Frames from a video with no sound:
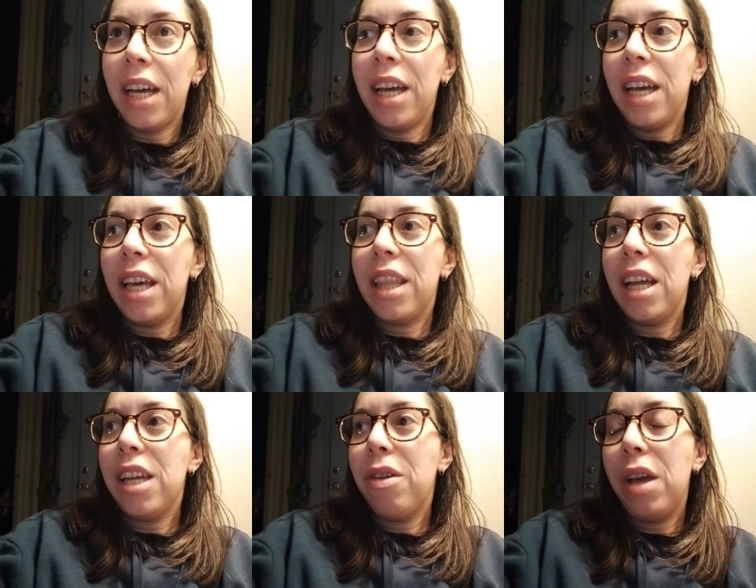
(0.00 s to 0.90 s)
and then
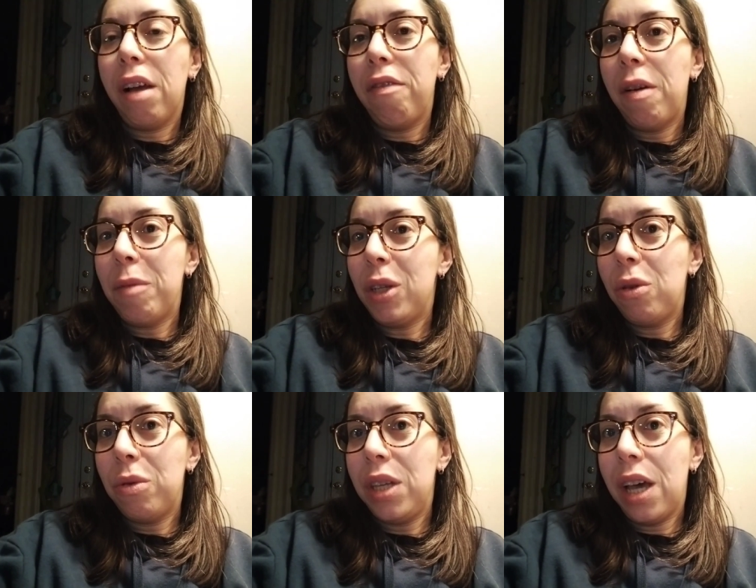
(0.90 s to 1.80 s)
you'd hear from the
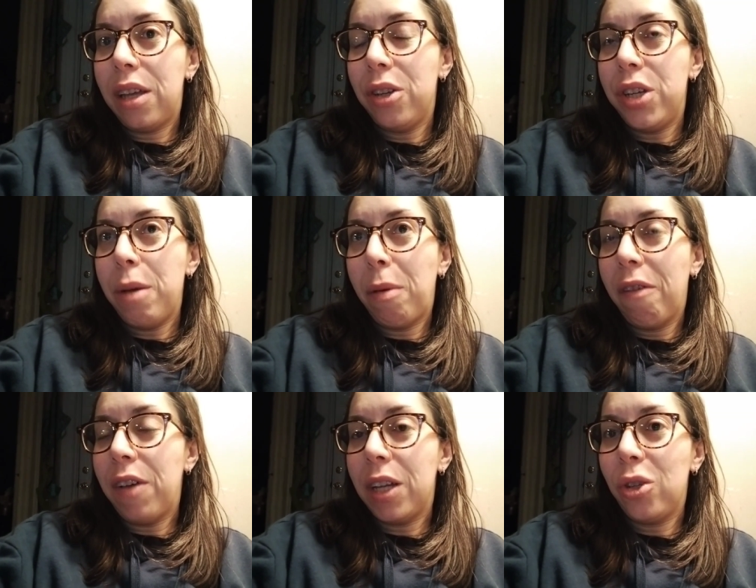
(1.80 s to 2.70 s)
sociology
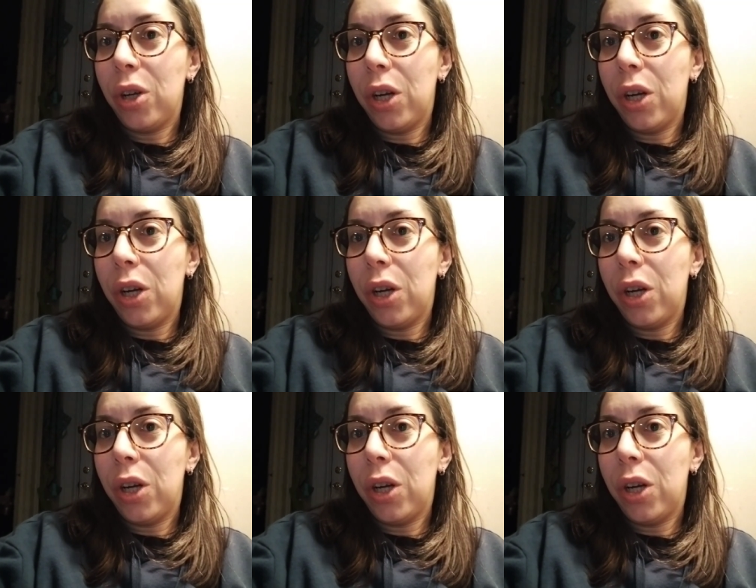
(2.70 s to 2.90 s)
professor